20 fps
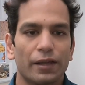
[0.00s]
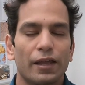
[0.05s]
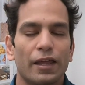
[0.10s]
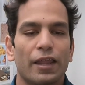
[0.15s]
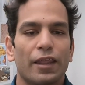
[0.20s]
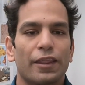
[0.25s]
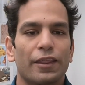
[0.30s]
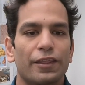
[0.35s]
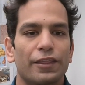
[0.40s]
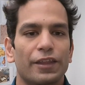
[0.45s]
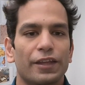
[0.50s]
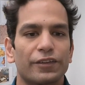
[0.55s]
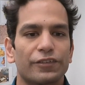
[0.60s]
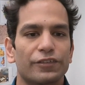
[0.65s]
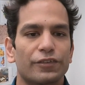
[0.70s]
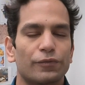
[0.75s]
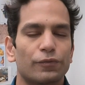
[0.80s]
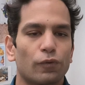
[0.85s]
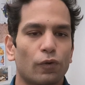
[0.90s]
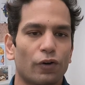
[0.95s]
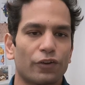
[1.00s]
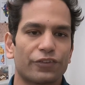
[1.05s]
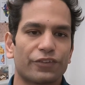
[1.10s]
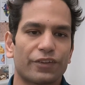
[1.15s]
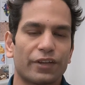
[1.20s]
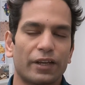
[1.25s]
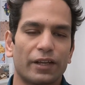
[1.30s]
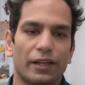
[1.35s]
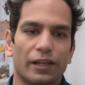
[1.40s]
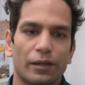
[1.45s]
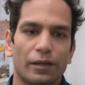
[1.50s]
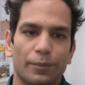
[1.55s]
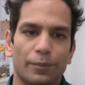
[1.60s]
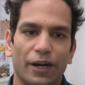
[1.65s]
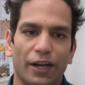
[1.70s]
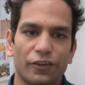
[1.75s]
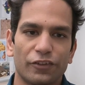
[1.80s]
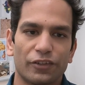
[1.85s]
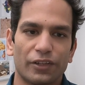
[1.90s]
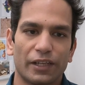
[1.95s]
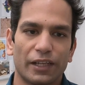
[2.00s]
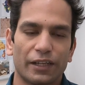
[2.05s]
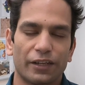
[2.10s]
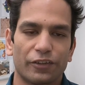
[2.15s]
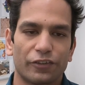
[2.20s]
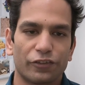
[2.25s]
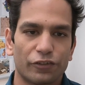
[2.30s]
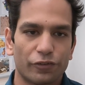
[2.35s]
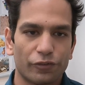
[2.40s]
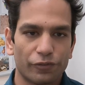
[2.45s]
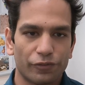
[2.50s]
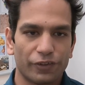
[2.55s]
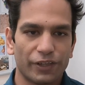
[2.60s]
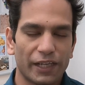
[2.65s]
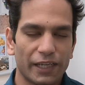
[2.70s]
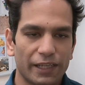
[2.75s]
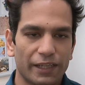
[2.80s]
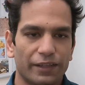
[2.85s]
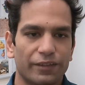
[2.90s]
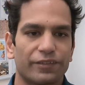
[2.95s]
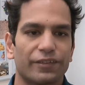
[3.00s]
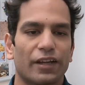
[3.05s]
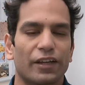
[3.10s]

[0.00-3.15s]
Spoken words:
This forced liberation leaders to really start